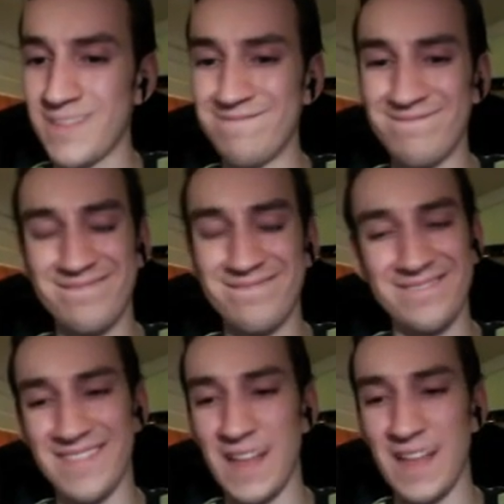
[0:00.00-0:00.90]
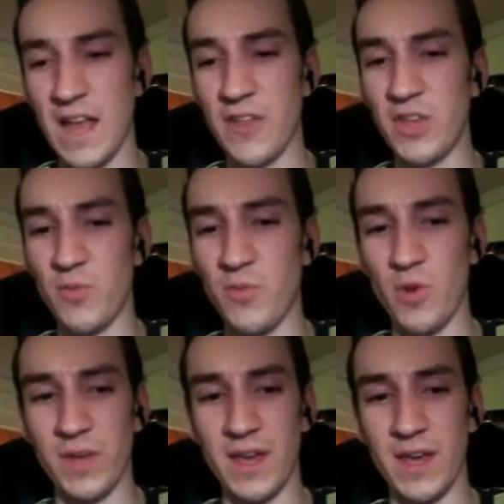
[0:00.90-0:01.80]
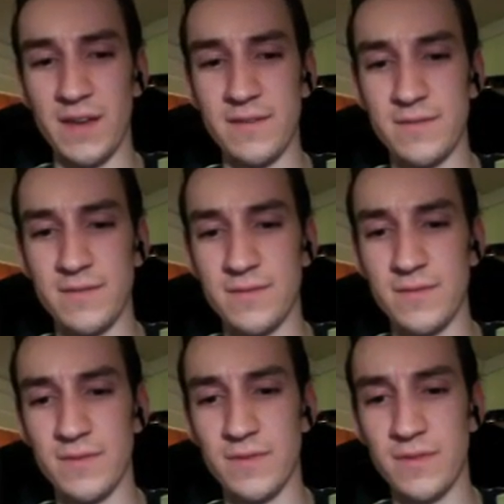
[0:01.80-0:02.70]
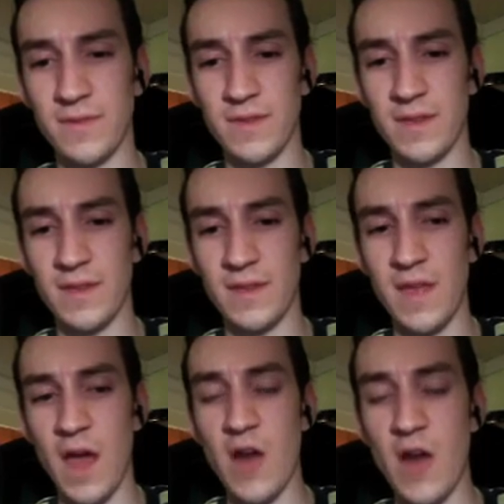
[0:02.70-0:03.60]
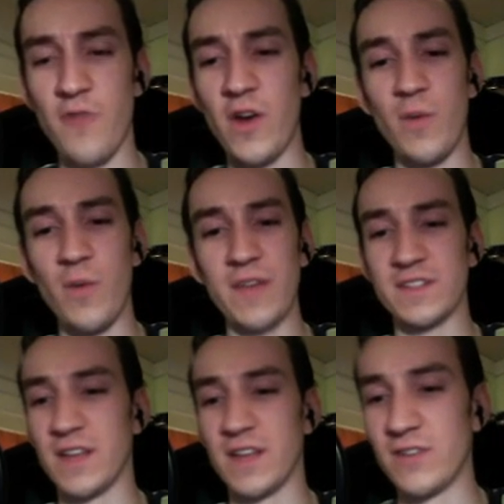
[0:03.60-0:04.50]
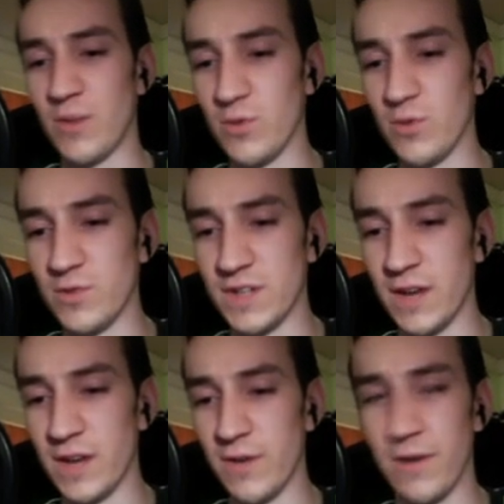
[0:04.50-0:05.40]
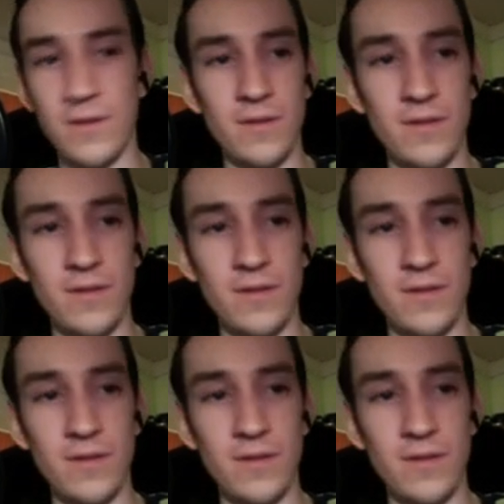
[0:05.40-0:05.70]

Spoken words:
I don't think you probe again. I don't know, if I don't make this land drop, we're losing anyway.